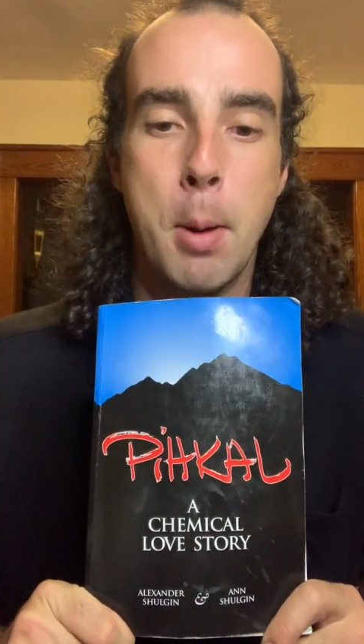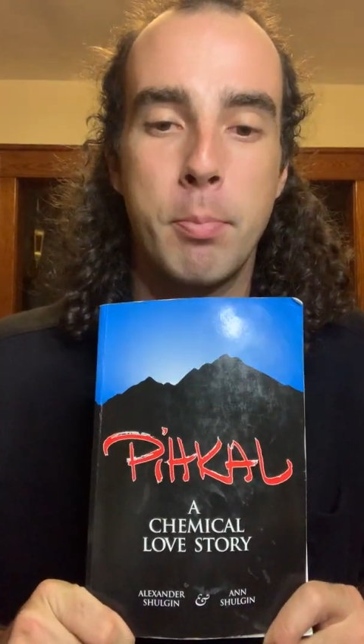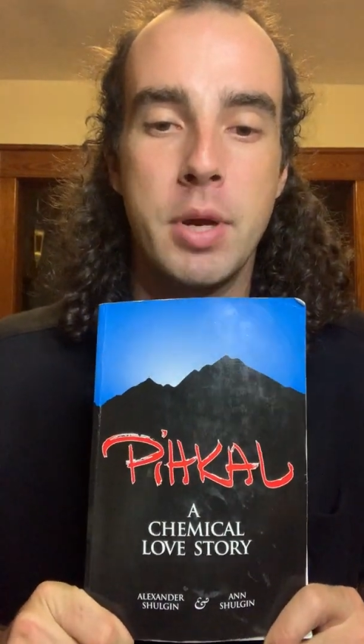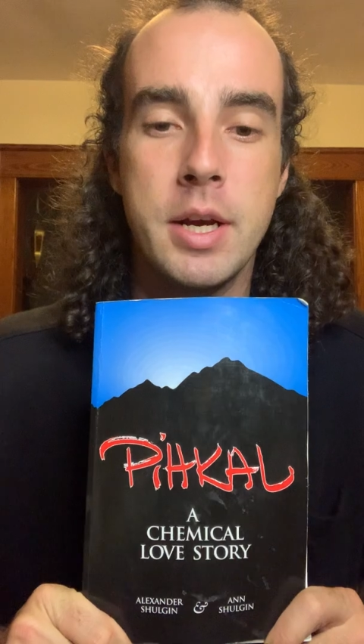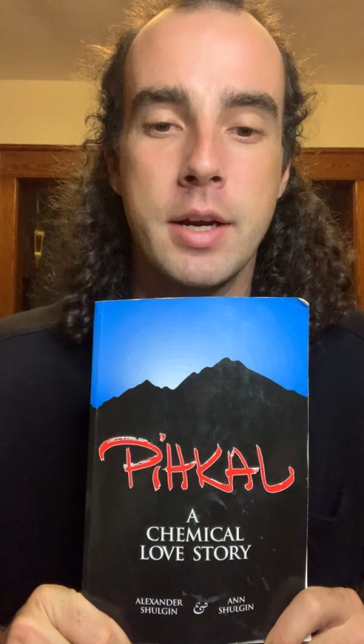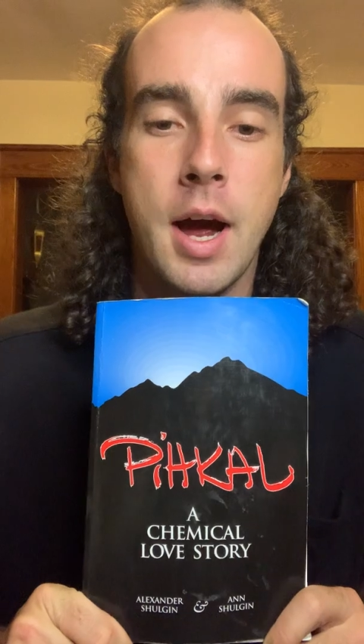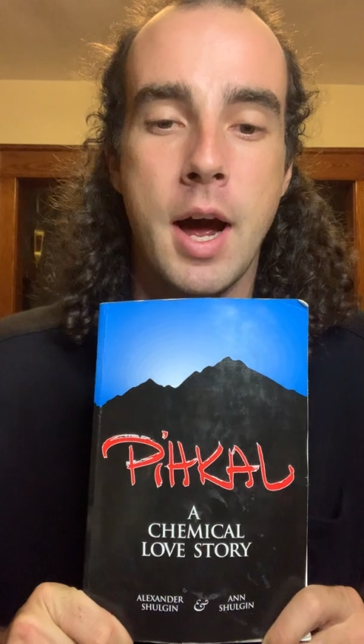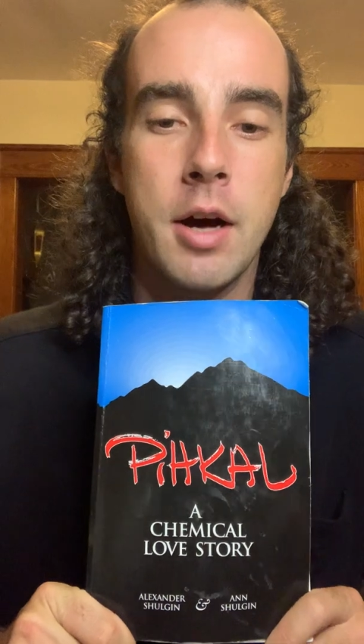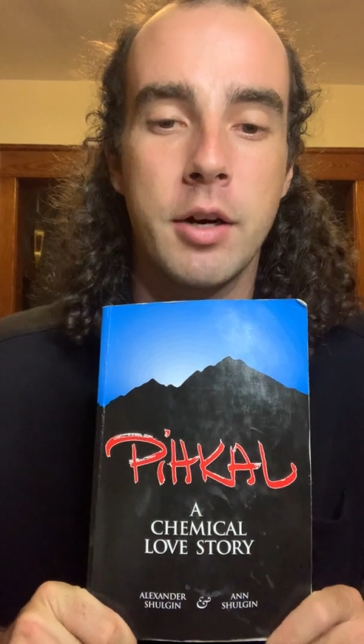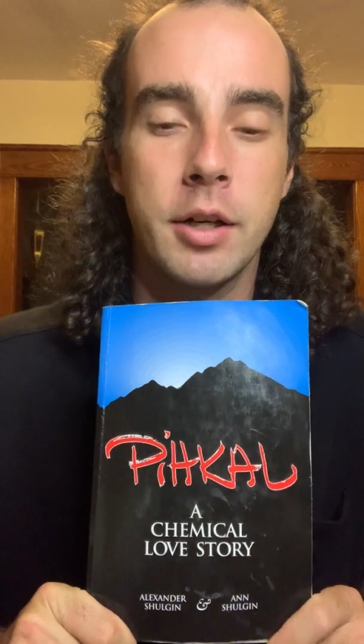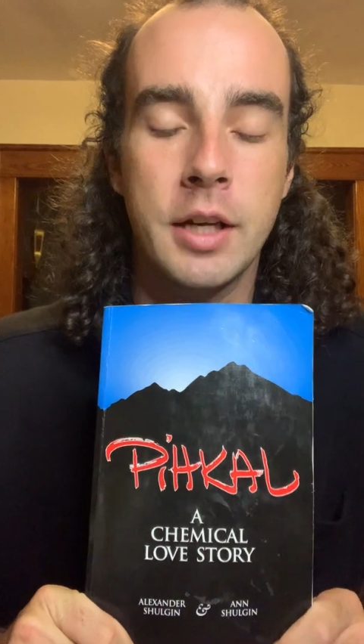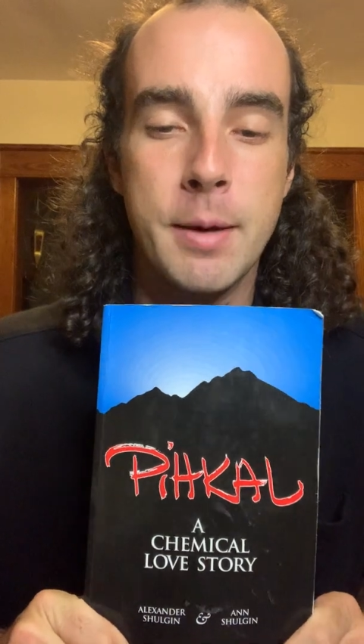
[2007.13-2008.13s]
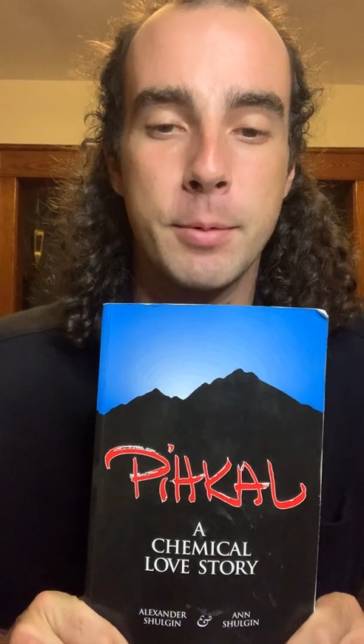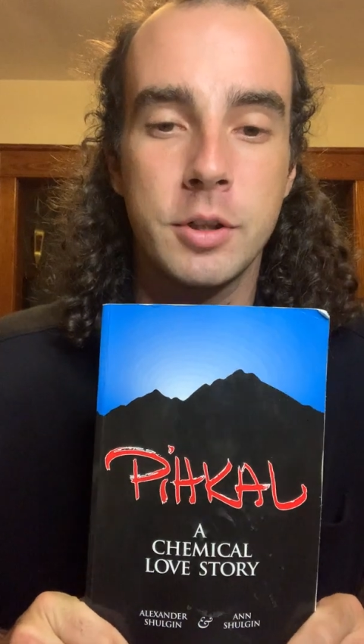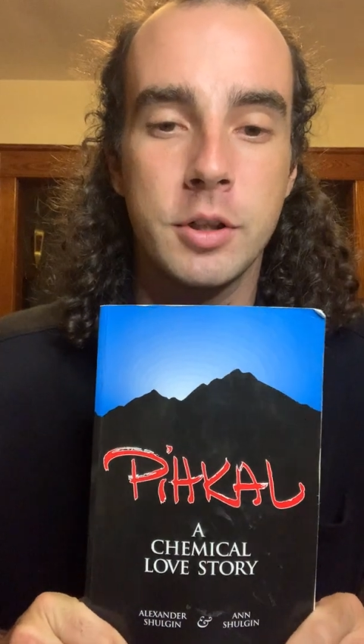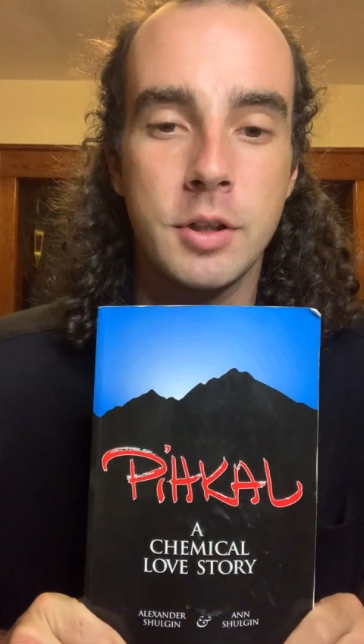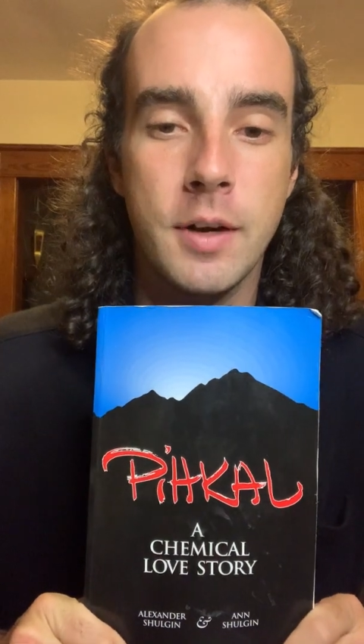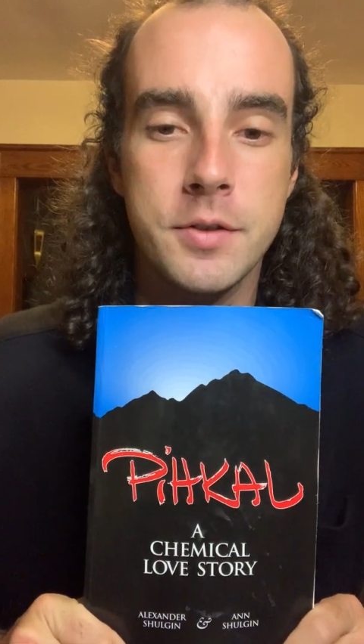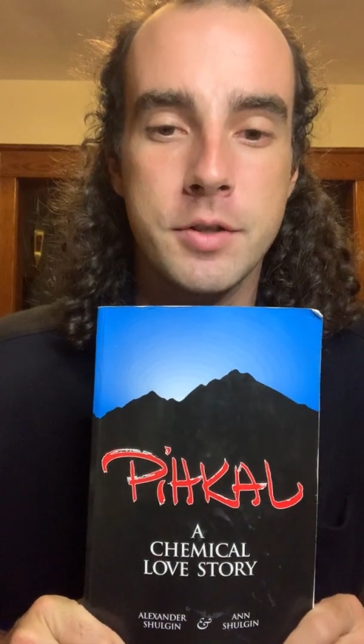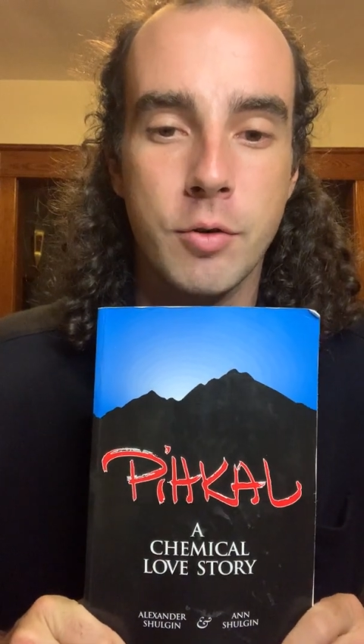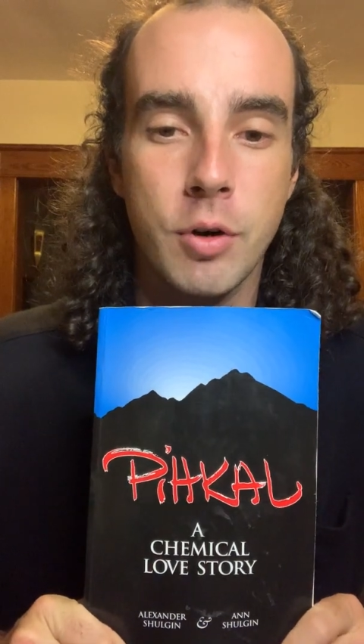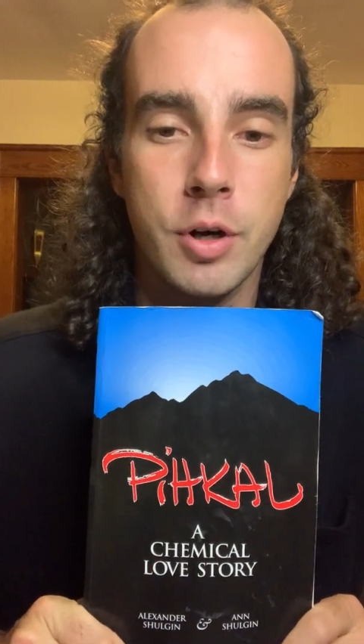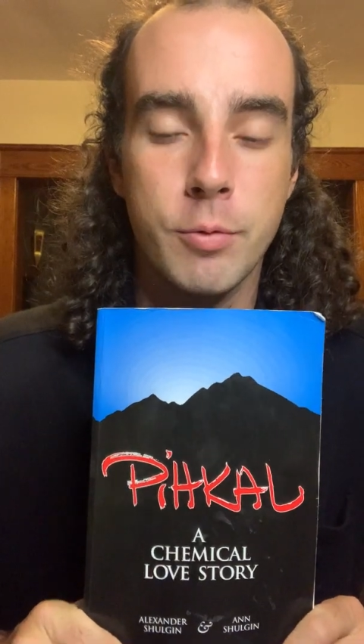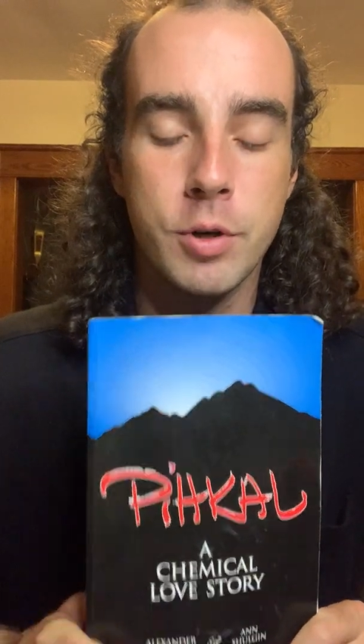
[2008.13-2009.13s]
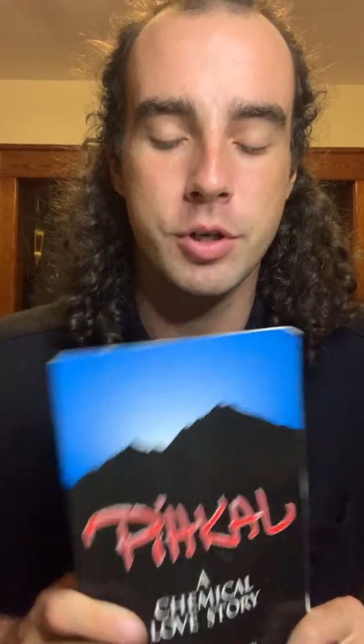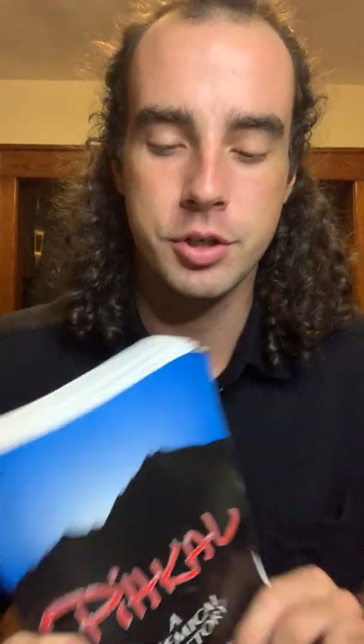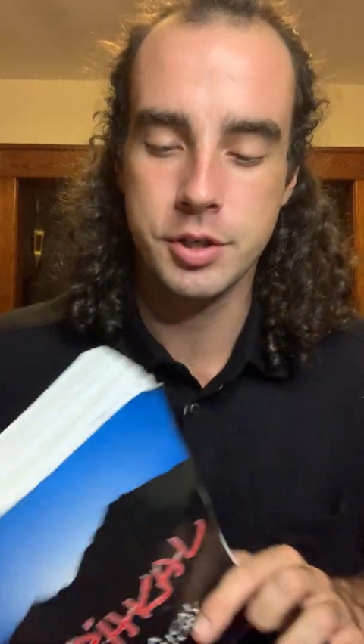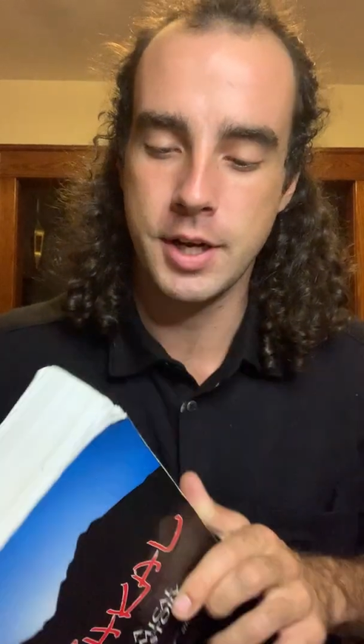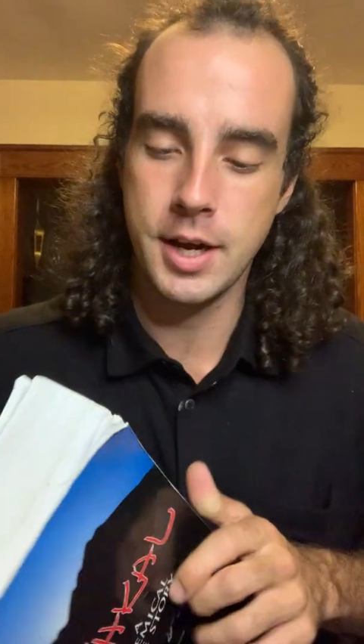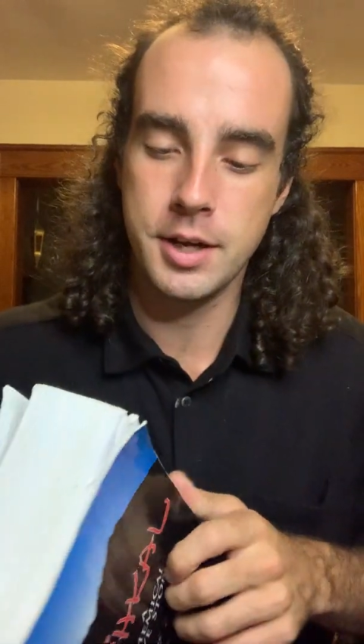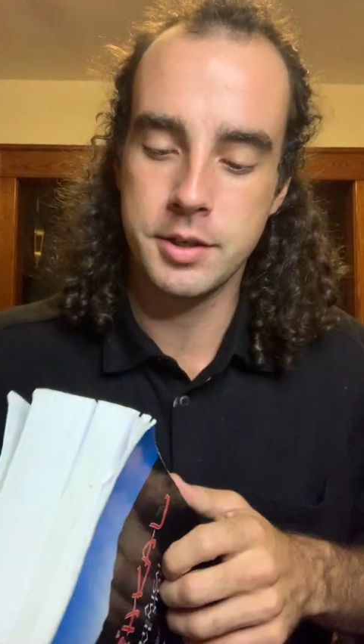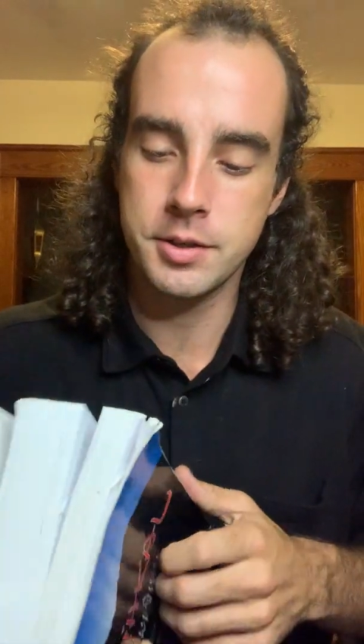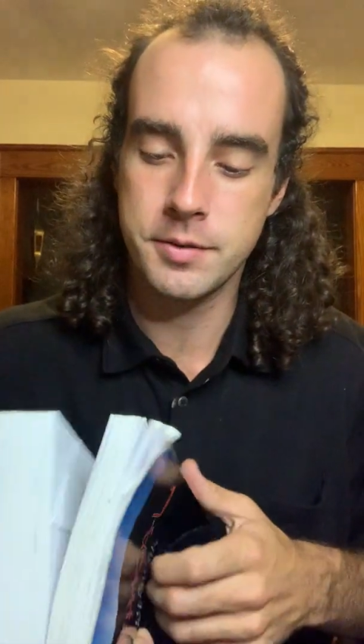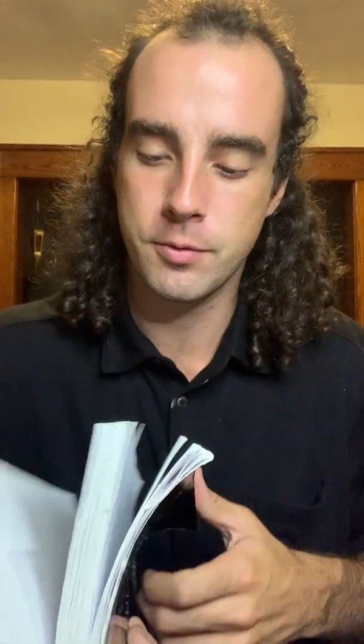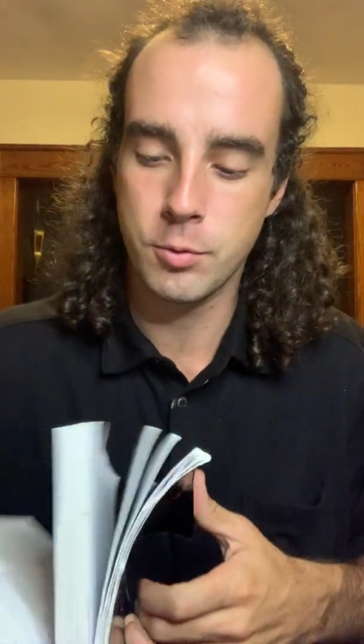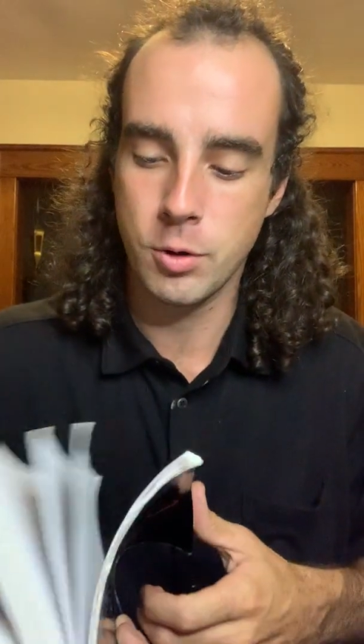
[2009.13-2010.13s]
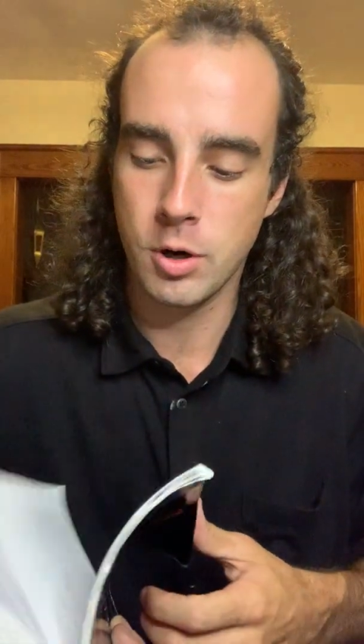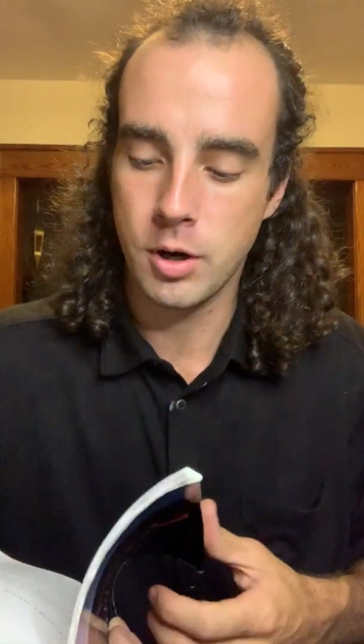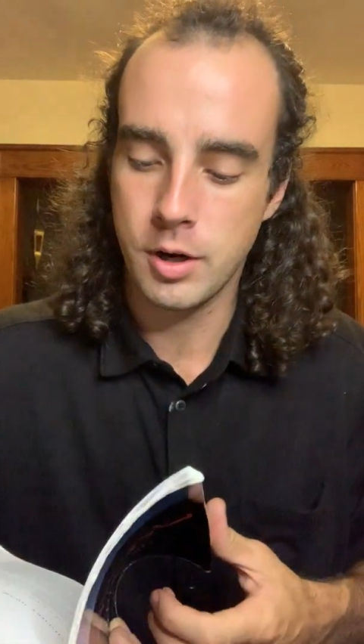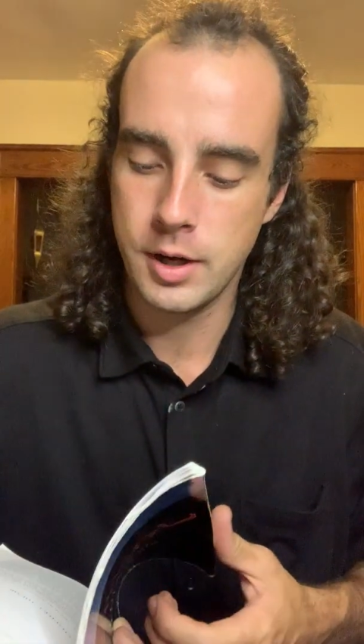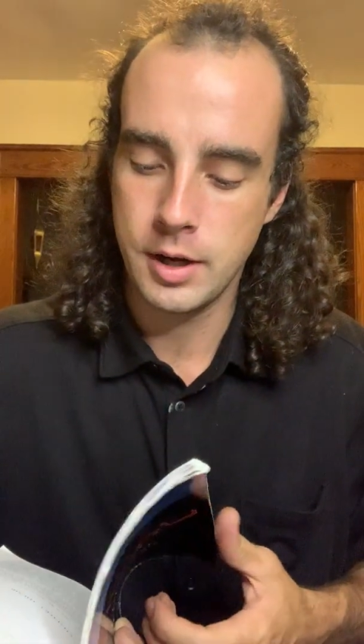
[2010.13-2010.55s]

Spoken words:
Peak Hala Chemical Love Story, which stands for